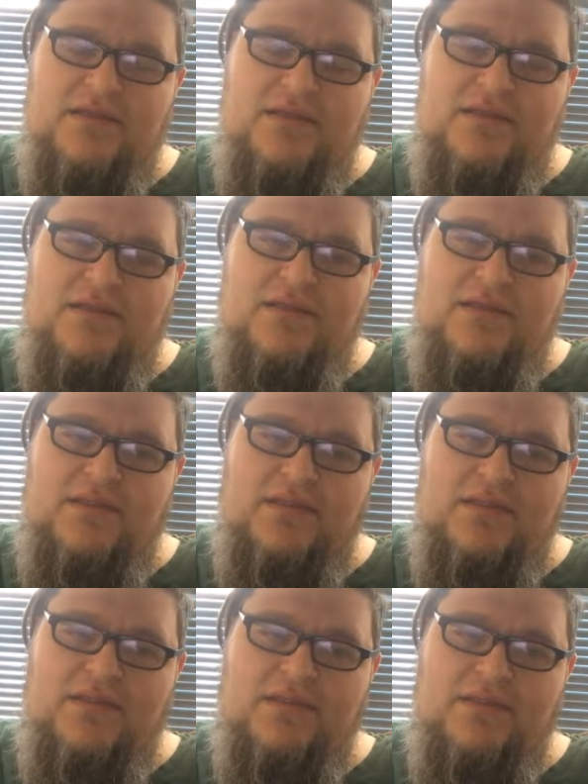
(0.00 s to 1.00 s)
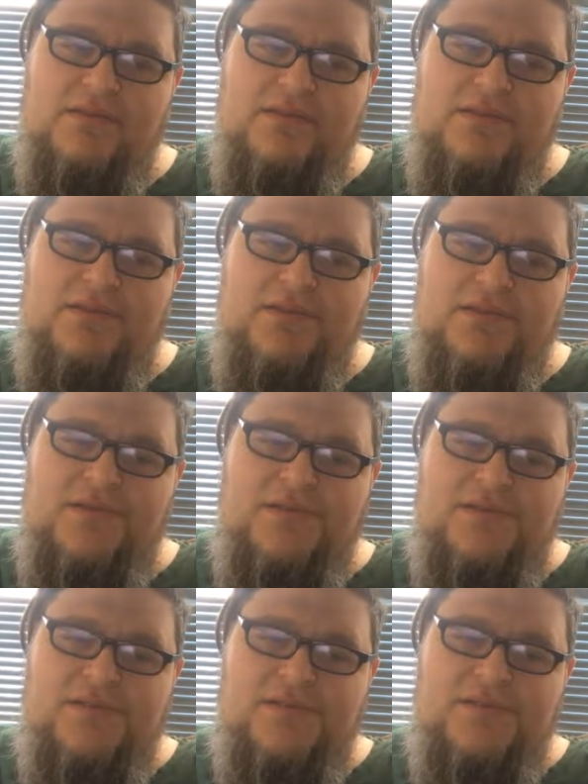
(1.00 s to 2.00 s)

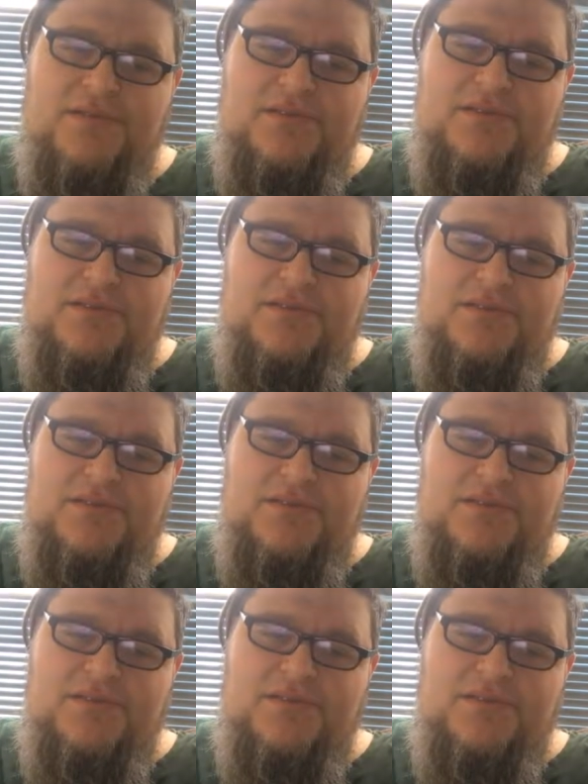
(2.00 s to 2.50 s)
(silence)